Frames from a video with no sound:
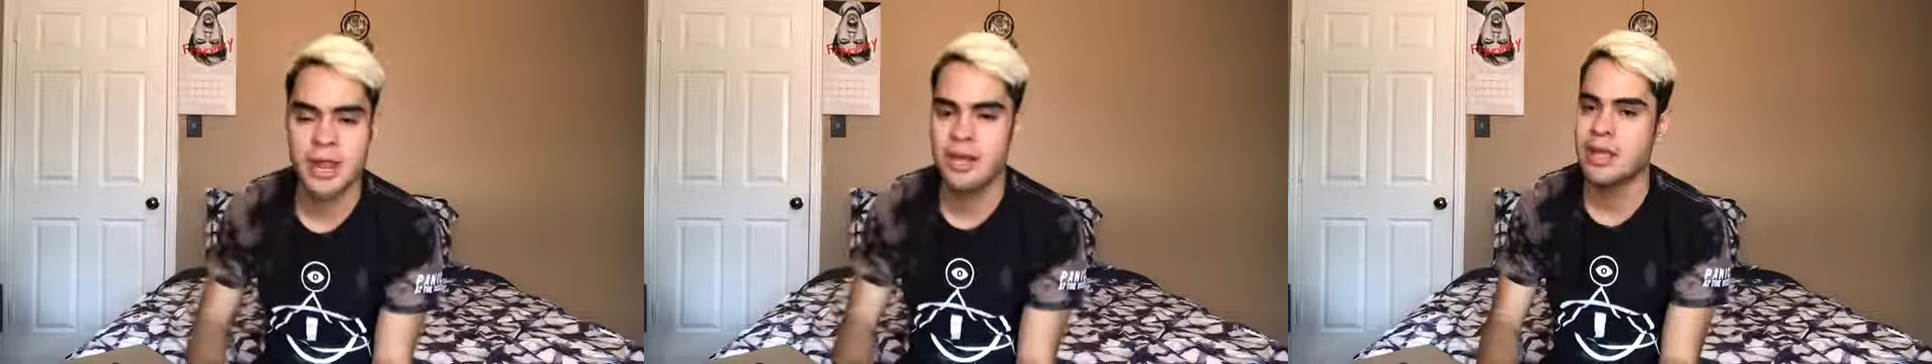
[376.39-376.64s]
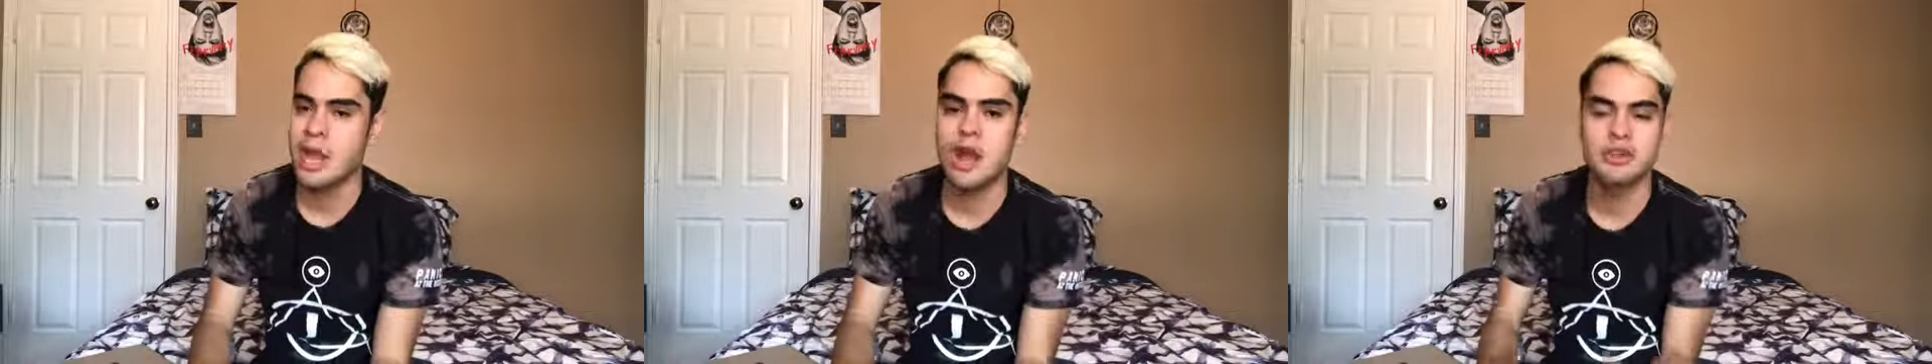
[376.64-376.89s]
I
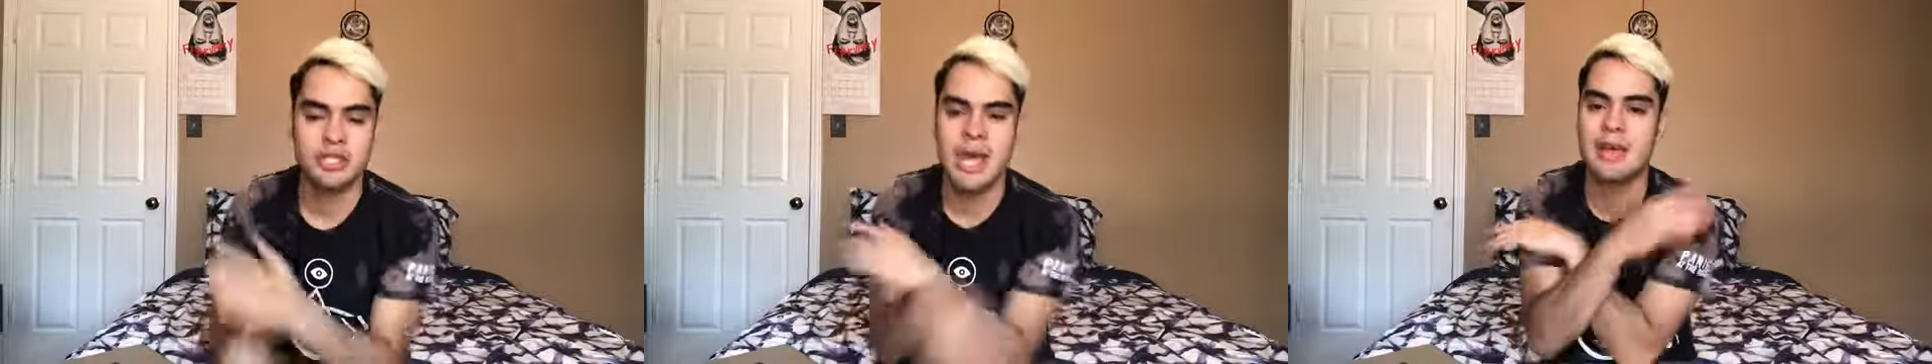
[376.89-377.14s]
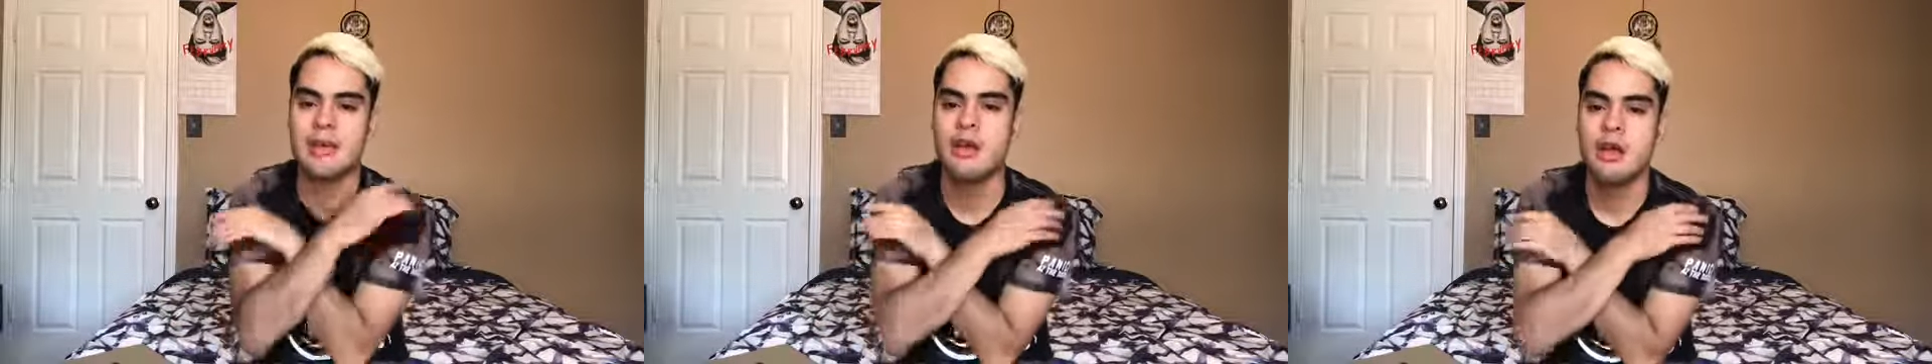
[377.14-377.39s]
didn't care. I was
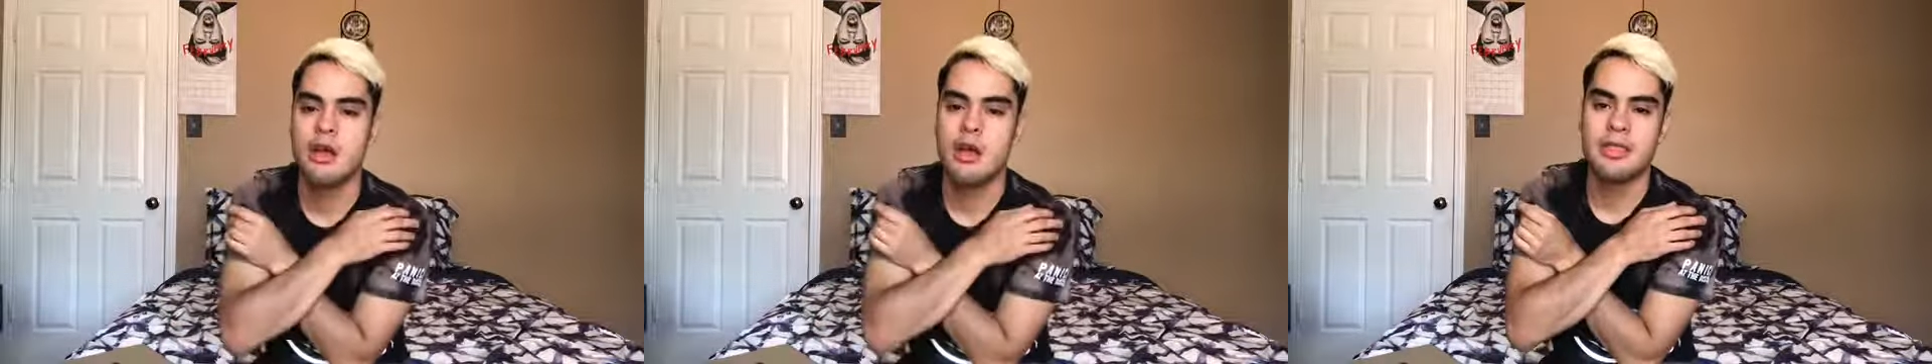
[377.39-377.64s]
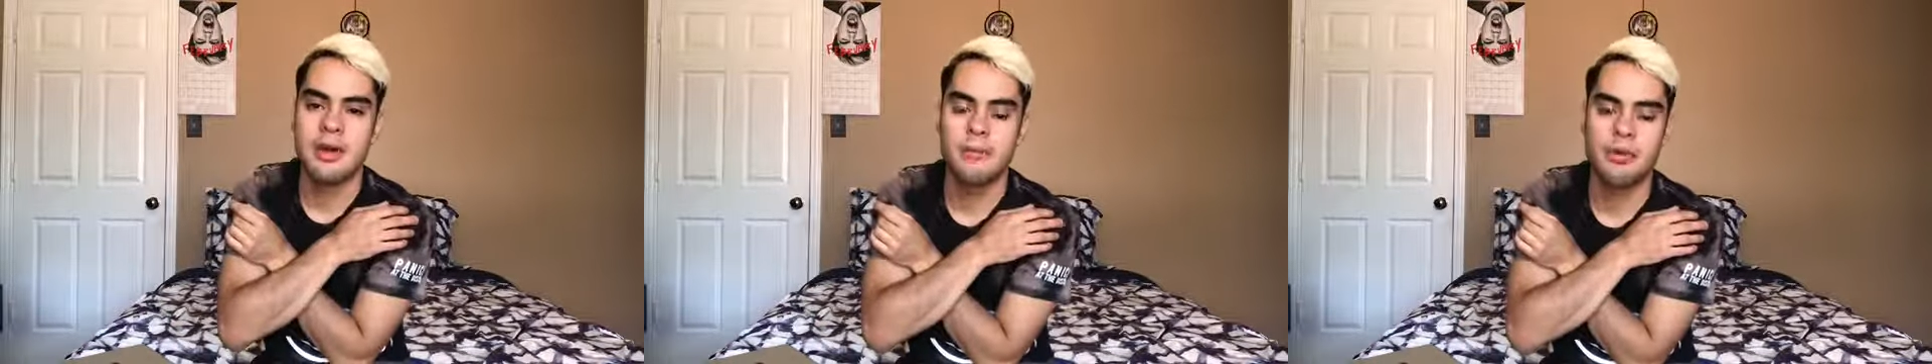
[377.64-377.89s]
like at
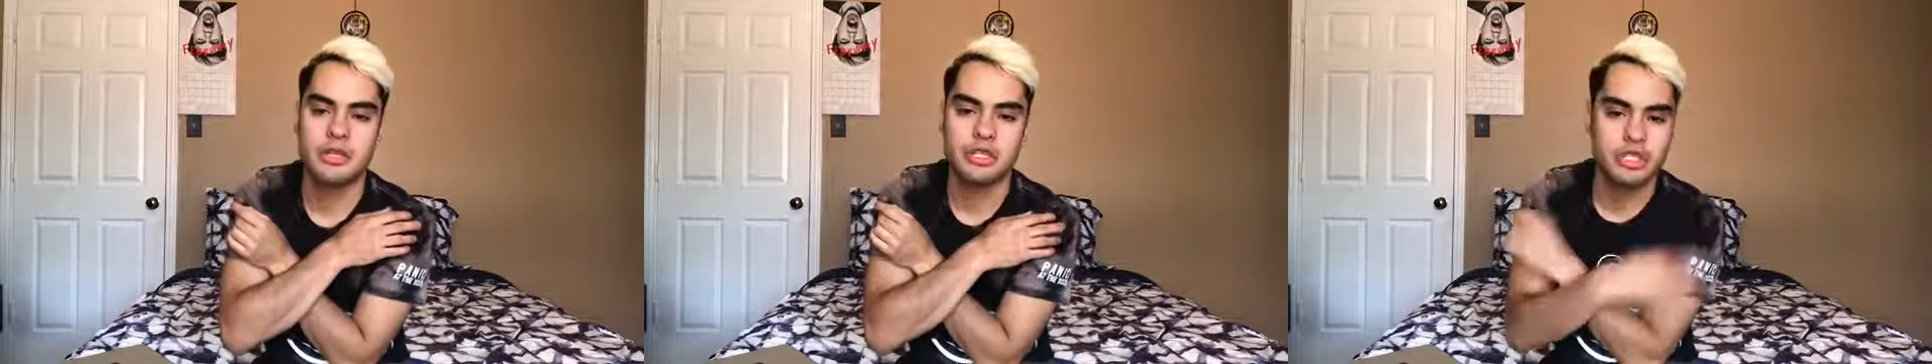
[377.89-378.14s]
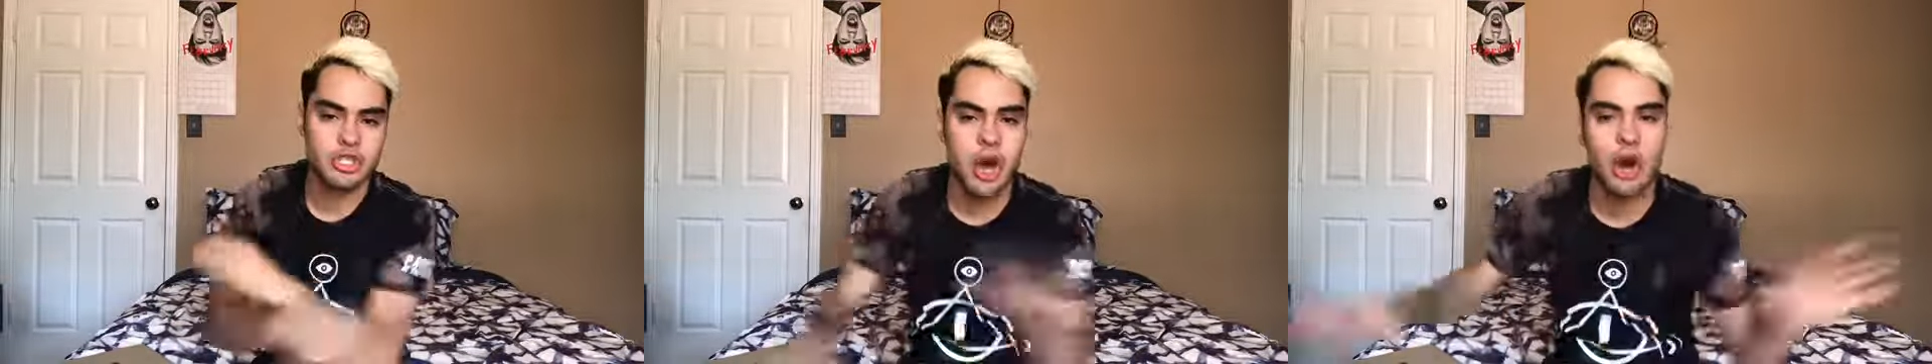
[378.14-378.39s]
that point
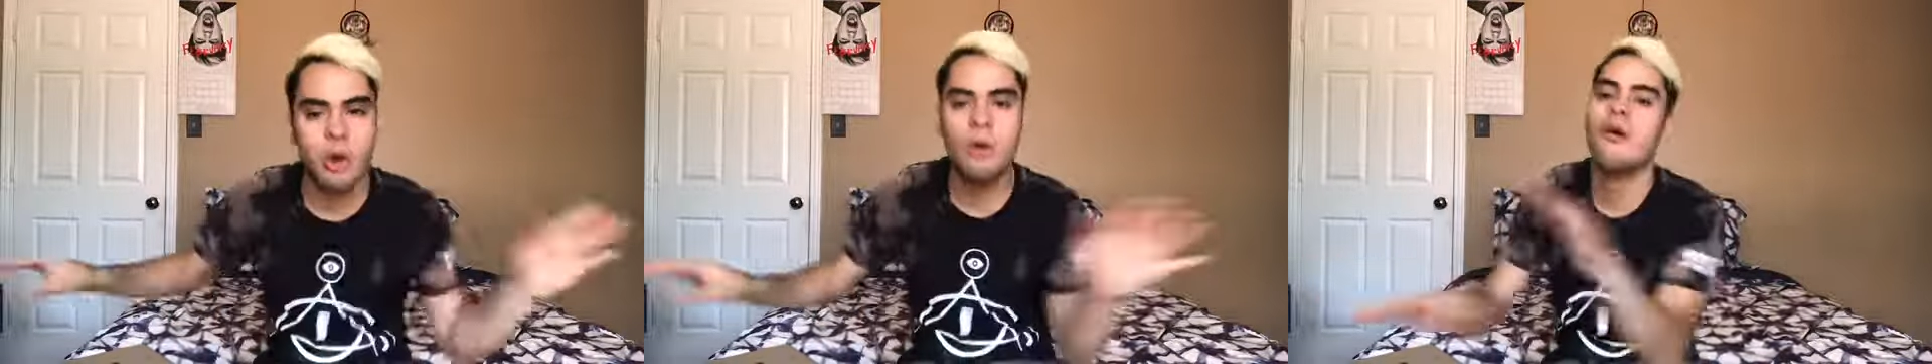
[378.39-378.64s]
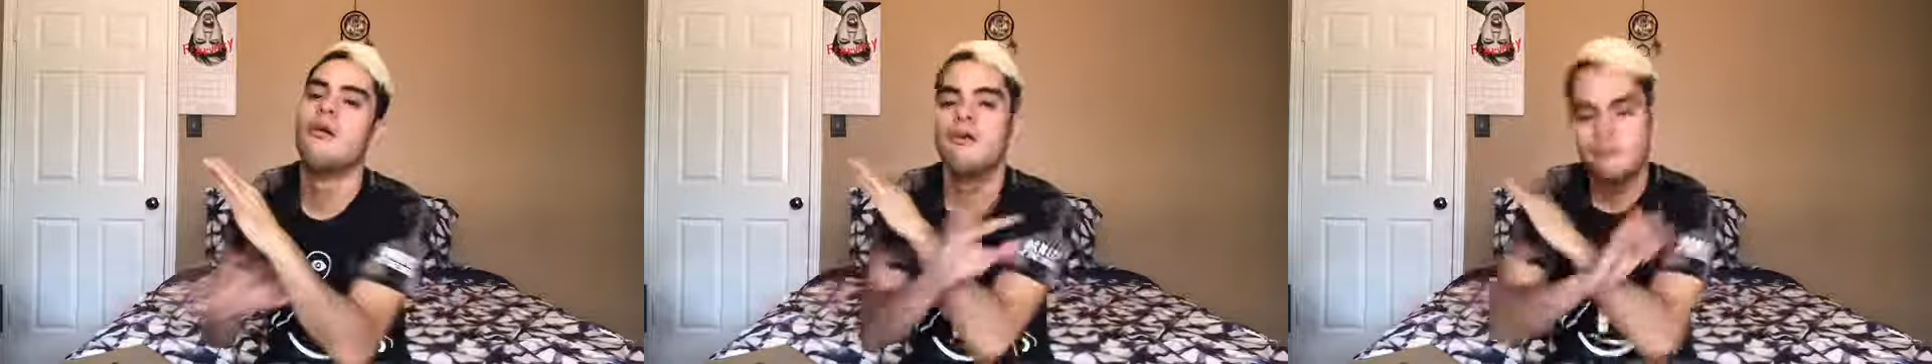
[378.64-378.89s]
so